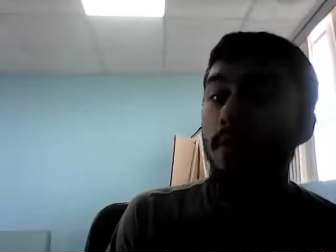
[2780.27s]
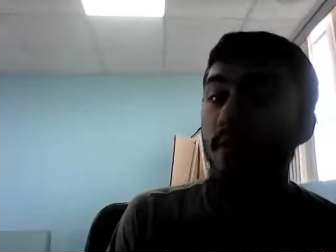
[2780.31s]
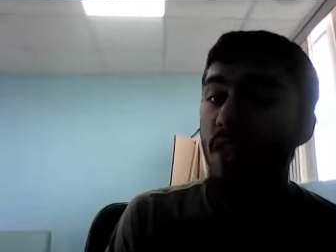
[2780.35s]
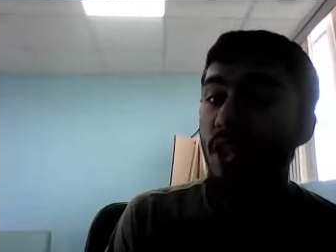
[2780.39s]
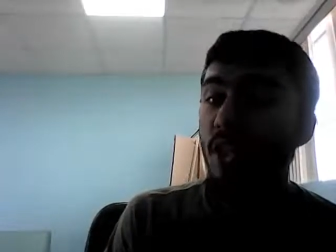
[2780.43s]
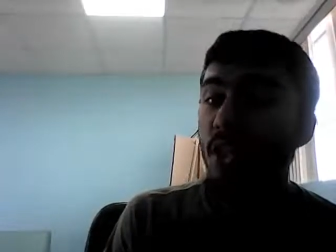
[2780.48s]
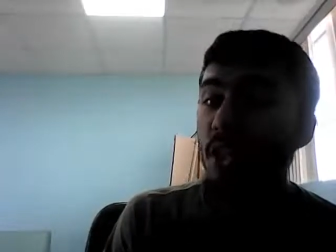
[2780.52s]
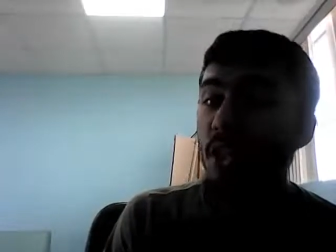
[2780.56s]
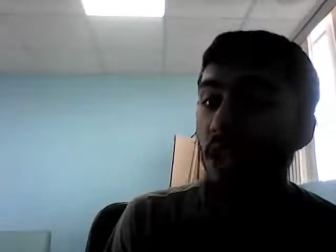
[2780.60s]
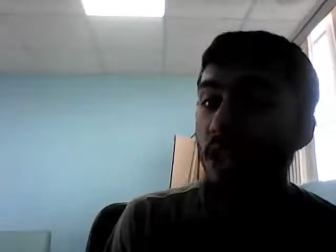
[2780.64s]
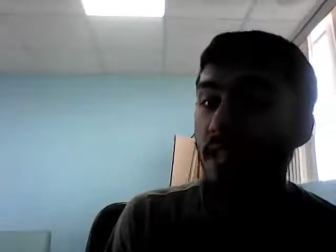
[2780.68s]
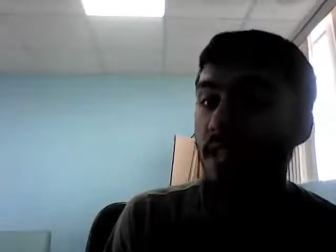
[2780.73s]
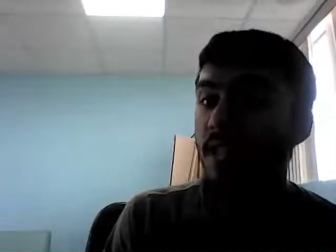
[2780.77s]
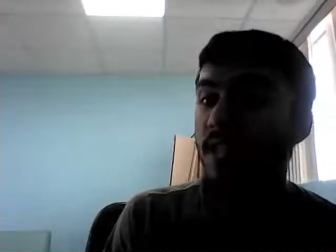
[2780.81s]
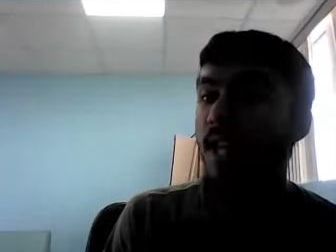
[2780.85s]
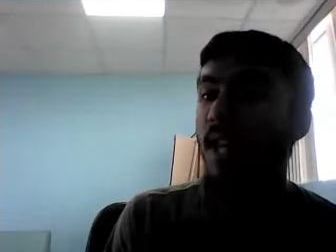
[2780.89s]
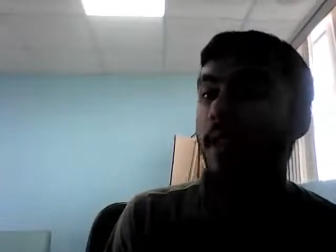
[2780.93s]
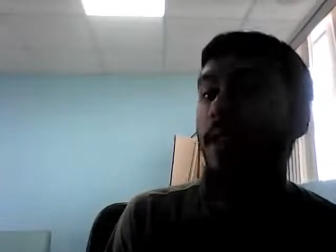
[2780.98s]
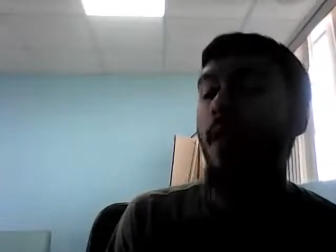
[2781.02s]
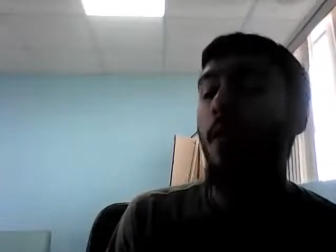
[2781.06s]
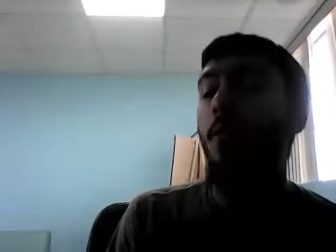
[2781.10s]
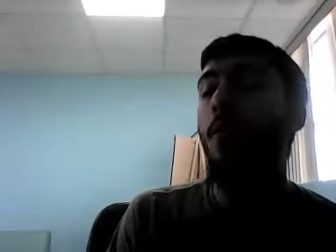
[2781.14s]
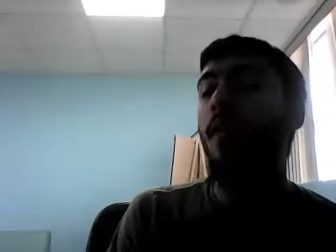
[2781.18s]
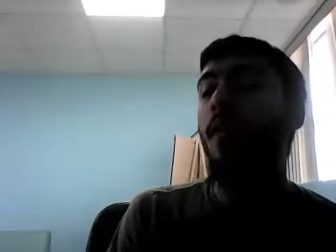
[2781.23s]
be just,
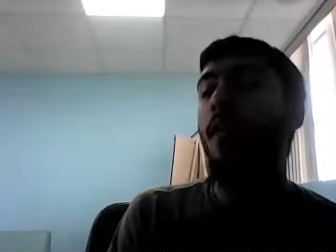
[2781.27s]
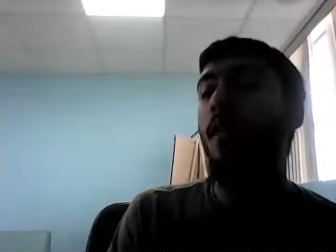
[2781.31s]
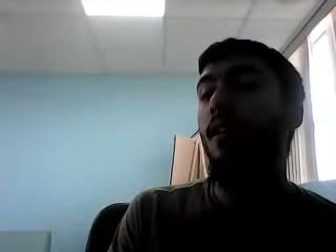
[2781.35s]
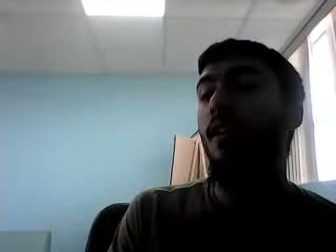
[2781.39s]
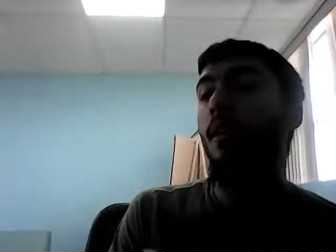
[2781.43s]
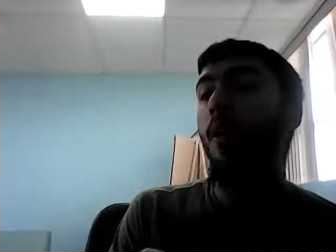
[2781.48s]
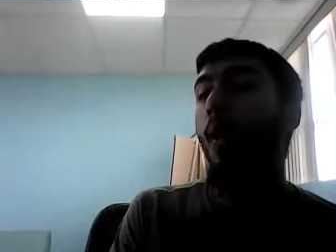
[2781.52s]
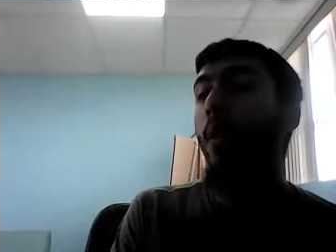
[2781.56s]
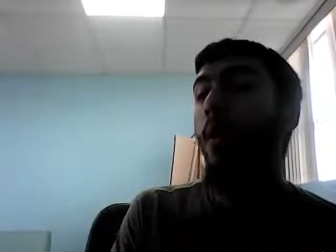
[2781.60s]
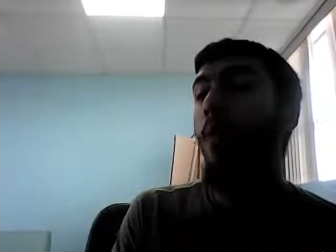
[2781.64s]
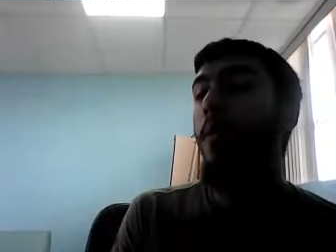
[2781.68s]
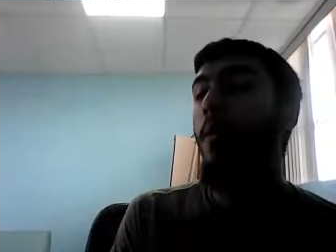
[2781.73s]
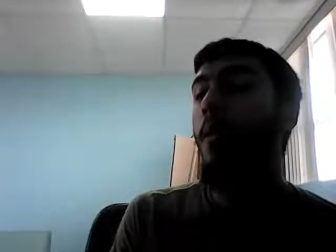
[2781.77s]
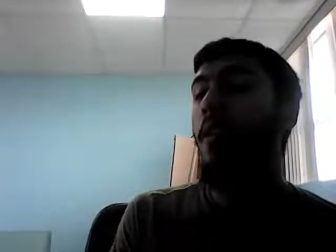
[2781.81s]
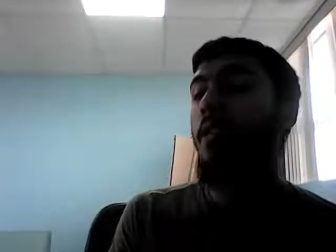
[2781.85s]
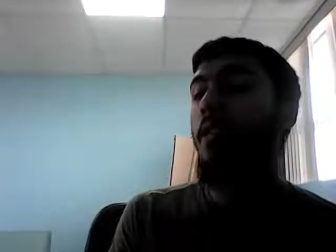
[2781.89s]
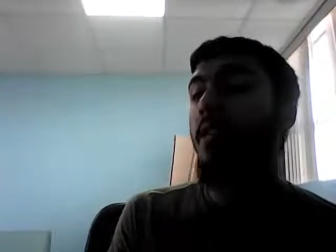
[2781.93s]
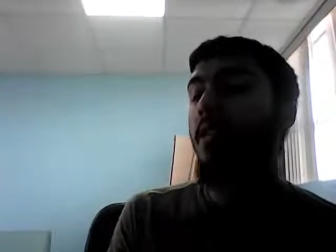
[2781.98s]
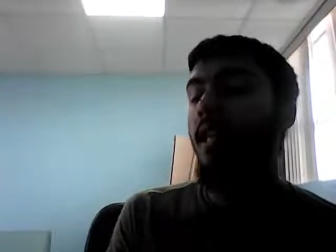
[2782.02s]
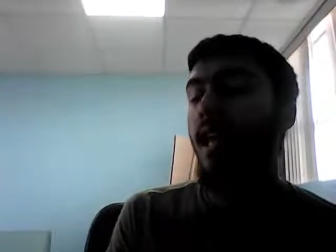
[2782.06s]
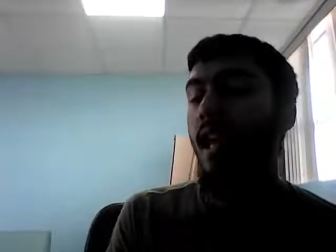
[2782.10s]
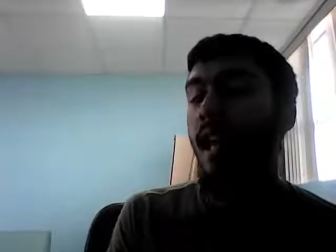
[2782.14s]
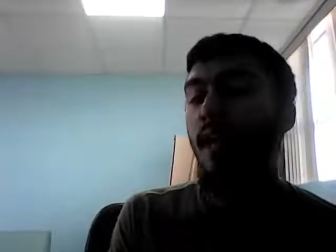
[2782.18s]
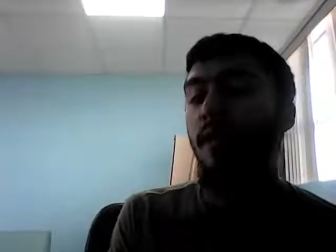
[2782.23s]
and that we can always
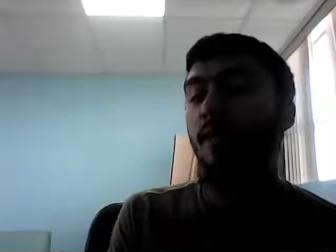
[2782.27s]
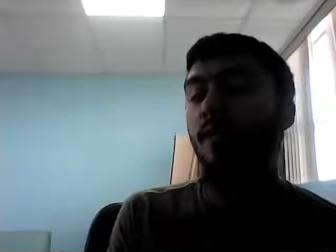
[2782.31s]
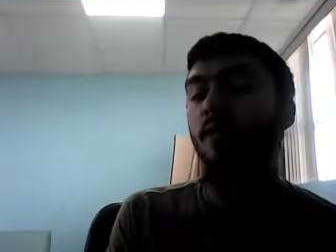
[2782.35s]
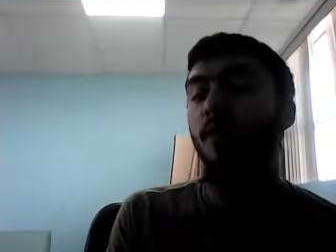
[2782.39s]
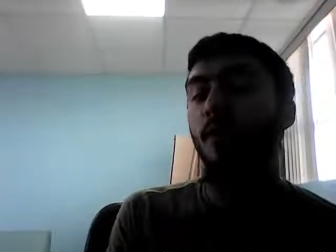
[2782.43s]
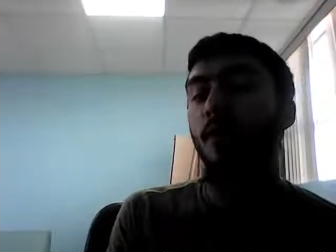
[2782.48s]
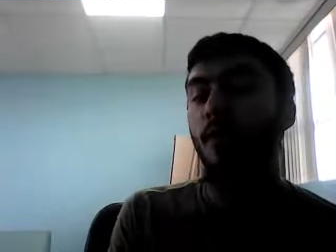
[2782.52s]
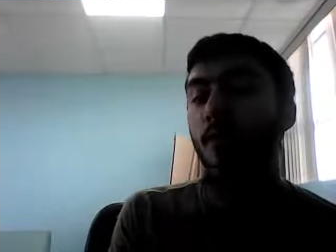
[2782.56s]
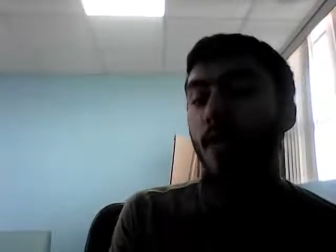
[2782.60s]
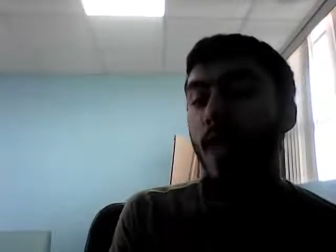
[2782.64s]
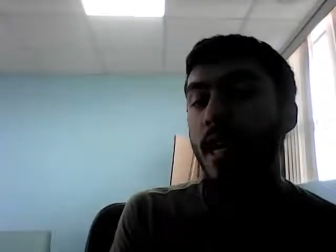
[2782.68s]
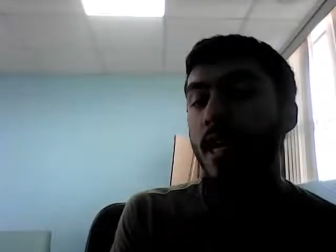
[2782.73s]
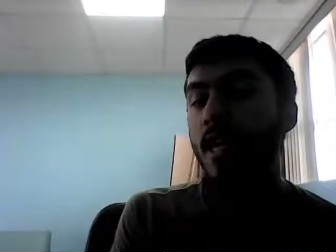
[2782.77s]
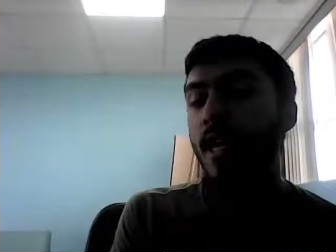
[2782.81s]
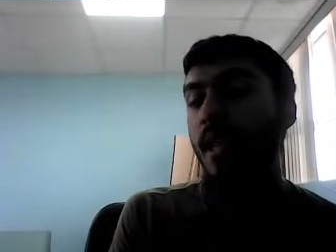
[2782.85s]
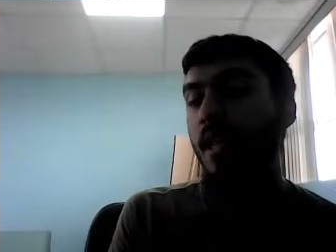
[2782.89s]
stand for right